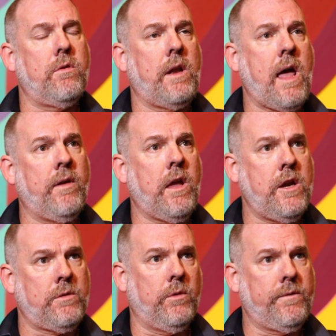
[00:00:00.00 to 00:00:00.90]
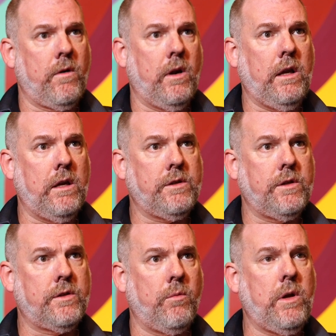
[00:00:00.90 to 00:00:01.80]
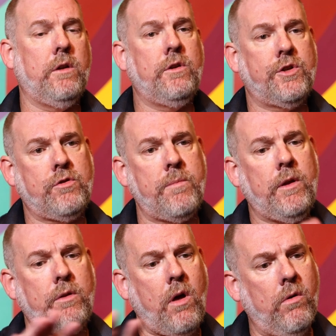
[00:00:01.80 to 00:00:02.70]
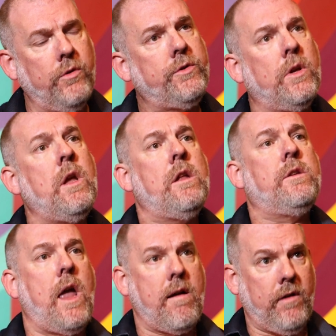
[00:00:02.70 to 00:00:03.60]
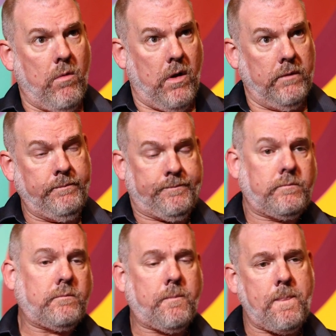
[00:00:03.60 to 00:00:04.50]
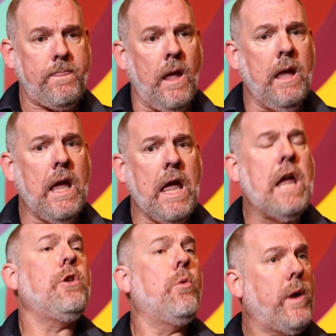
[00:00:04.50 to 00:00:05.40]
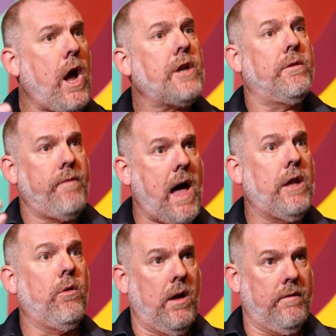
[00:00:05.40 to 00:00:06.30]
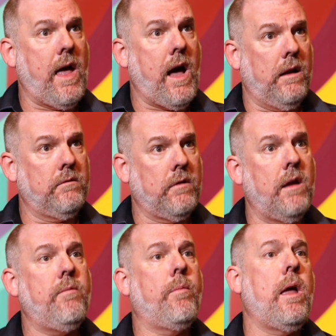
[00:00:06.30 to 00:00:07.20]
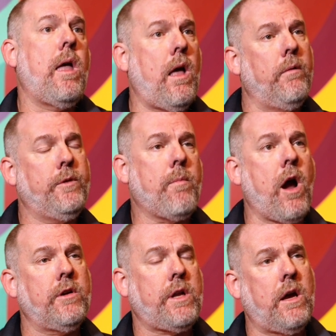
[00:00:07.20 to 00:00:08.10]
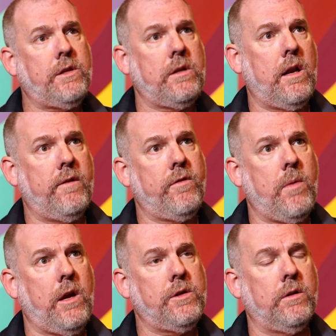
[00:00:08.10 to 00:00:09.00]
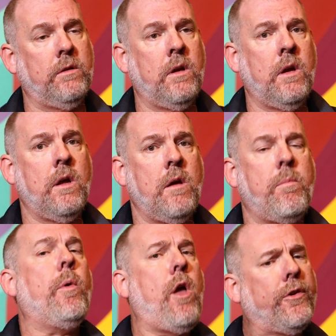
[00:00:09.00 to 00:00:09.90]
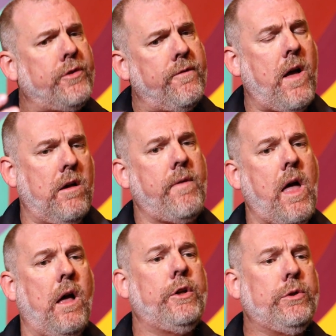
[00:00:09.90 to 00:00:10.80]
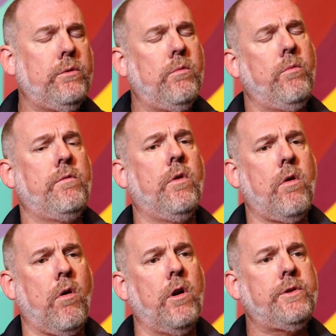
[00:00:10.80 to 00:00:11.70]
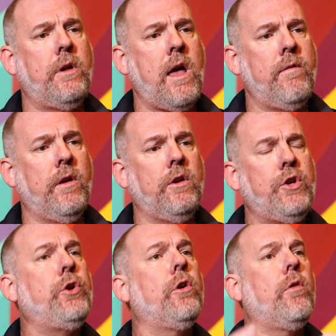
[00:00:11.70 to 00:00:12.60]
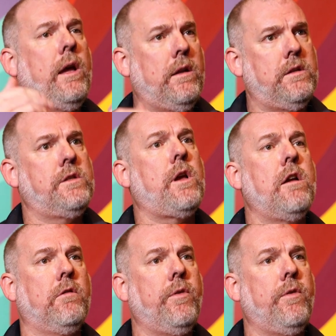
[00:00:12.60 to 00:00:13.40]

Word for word: so the navigation was very easy. So we could distribute those to everyone. And we got some value out of that, right, by democratizing that information. But we also found value with regards to having curated design